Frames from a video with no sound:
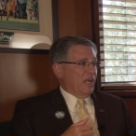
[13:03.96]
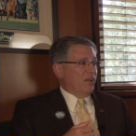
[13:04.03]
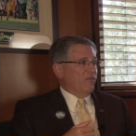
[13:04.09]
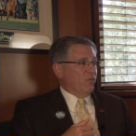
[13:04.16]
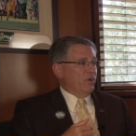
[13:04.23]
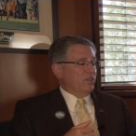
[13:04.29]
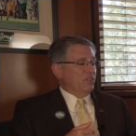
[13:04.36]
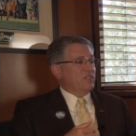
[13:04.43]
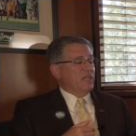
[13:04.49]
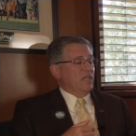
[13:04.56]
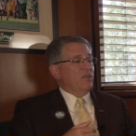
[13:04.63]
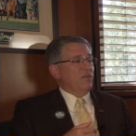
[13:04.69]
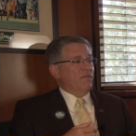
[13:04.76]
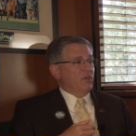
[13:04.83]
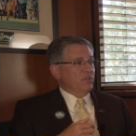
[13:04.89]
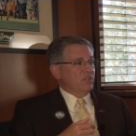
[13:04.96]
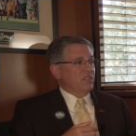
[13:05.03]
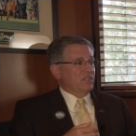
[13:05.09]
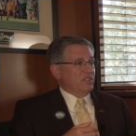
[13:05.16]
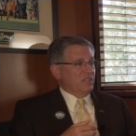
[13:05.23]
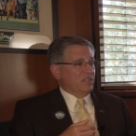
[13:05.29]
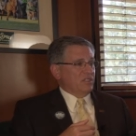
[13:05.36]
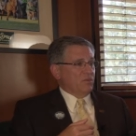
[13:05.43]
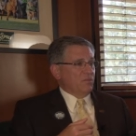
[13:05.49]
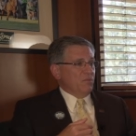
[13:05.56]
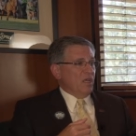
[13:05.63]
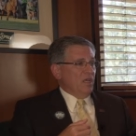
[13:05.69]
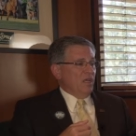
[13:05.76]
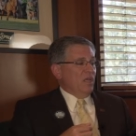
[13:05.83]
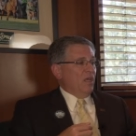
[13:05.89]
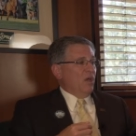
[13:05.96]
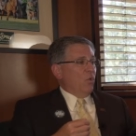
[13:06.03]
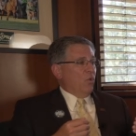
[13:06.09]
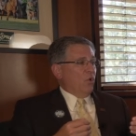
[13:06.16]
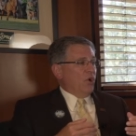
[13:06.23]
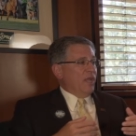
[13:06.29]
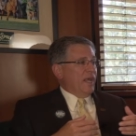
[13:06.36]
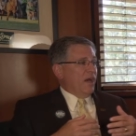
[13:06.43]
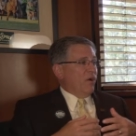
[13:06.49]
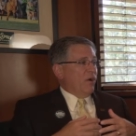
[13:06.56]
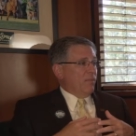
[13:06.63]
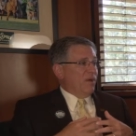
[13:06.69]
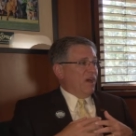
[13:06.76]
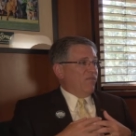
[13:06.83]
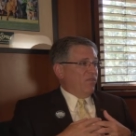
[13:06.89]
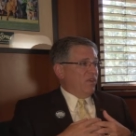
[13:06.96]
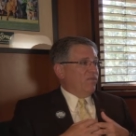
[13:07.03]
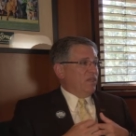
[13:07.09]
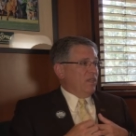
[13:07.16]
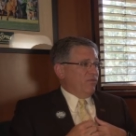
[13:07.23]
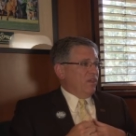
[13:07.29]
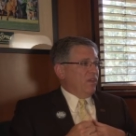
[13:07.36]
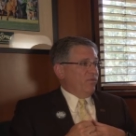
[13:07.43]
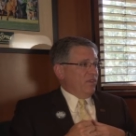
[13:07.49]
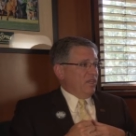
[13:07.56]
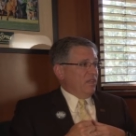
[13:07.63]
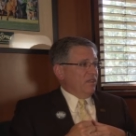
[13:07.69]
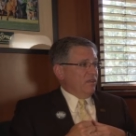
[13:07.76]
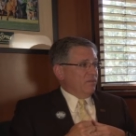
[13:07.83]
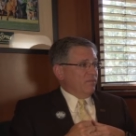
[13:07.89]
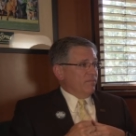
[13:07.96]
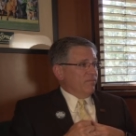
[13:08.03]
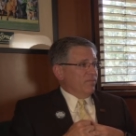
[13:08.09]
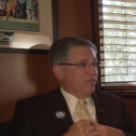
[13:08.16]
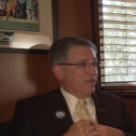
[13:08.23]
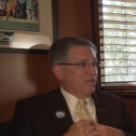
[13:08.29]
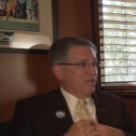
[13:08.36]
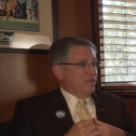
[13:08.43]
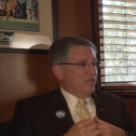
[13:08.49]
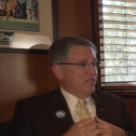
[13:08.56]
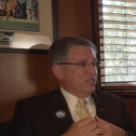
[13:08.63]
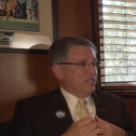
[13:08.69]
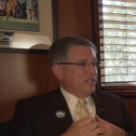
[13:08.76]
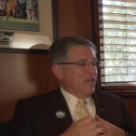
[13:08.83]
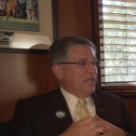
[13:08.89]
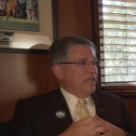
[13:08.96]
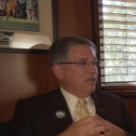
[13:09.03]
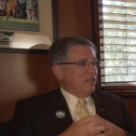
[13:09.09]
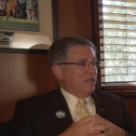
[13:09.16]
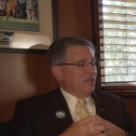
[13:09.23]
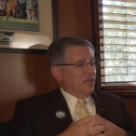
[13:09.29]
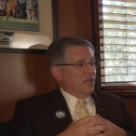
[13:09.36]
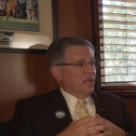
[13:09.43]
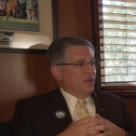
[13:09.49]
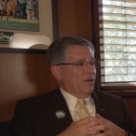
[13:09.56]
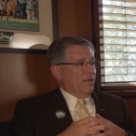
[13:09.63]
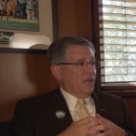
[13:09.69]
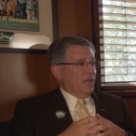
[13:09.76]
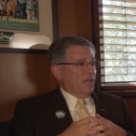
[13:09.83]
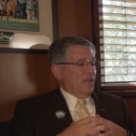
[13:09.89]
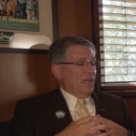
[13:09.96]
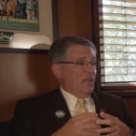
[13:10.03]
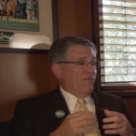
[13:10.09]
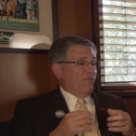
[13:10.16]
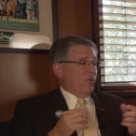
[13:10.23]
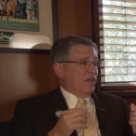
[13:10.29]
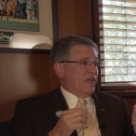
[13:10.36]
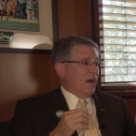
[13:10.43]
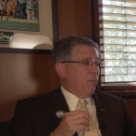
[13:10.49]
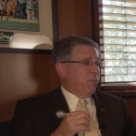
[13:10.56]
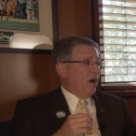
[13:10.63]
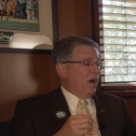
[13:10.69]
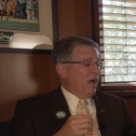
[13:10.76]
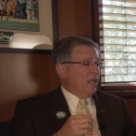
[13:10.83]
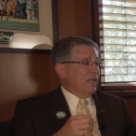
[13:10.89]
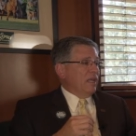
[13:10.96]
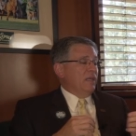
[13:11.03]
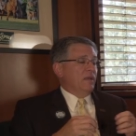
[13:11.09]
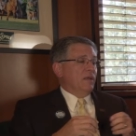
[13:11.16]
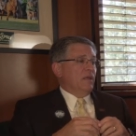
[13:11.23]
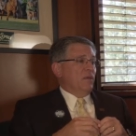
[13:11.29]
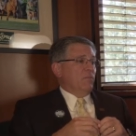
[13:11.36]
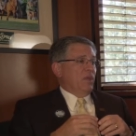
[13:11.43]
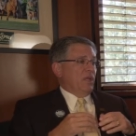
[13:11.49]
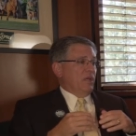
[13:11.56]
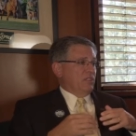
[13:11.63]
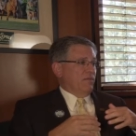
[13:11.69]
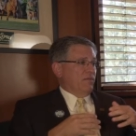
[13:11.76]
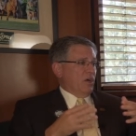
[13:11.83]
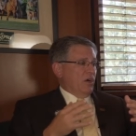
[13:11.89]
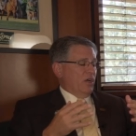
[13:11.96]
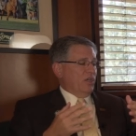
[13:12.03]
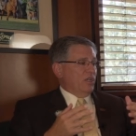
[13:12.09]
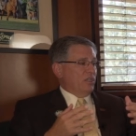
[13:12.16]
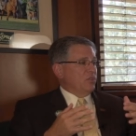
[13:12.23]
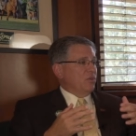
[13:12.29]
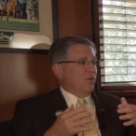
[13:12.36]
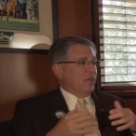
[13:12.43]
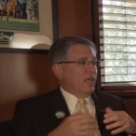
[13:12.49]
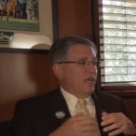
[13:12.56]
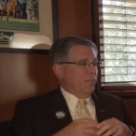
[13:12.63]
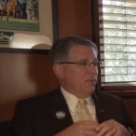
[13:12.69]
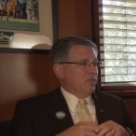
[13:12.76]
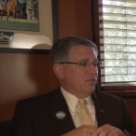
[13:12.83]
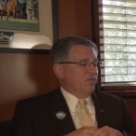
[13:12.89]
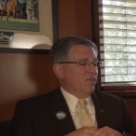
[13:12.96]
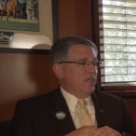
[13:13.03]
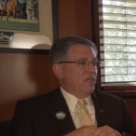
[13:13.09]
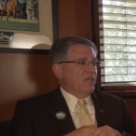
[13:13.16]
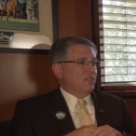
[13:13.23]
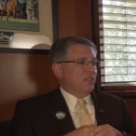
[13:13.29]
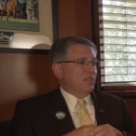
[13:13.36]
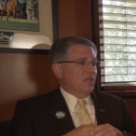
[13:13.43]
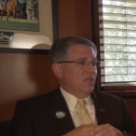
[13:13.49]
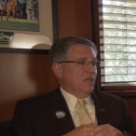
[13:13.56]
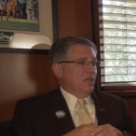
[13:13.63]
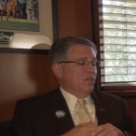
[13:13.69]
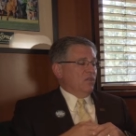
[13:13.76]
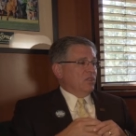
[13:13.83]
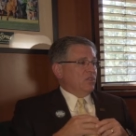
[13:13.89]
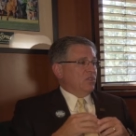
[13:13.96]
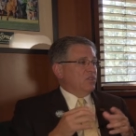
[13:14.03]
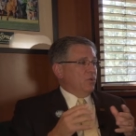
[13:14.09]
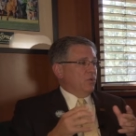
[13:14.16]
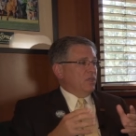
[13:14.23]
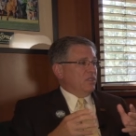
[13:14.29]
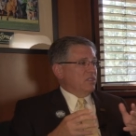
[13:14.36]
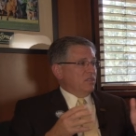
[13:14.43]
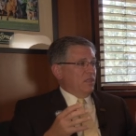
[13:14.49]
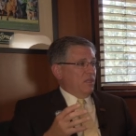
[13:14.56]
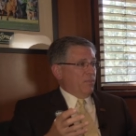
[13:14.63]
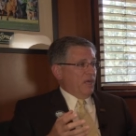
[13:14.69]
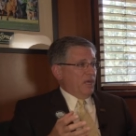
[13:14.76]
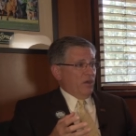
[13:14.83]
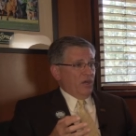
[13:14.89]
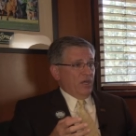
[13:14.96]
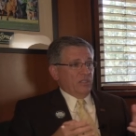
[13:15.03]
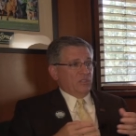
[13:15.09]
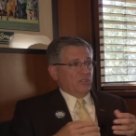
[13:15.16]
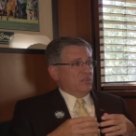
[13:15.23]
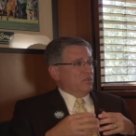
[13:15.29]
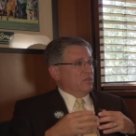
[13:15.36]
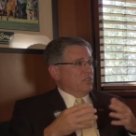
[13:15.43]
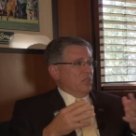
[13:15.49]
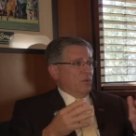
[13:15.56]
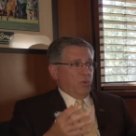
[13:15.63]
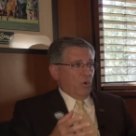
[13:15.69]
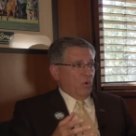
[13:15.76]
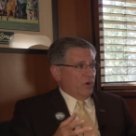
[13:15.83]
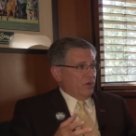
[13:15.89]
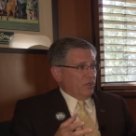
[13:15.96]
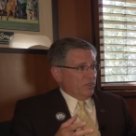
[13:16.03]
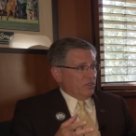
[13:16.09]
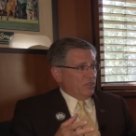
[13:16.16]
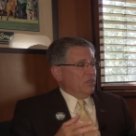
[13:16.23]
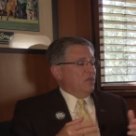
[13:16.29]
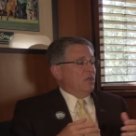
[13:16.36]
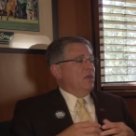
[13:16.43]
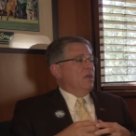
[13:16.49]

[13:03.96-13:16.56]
the California State University system, we're now at about 50-50. The oh. state, uh, and, and for Cal Poly, because of our additional campus fees, the students and the parents, supporters,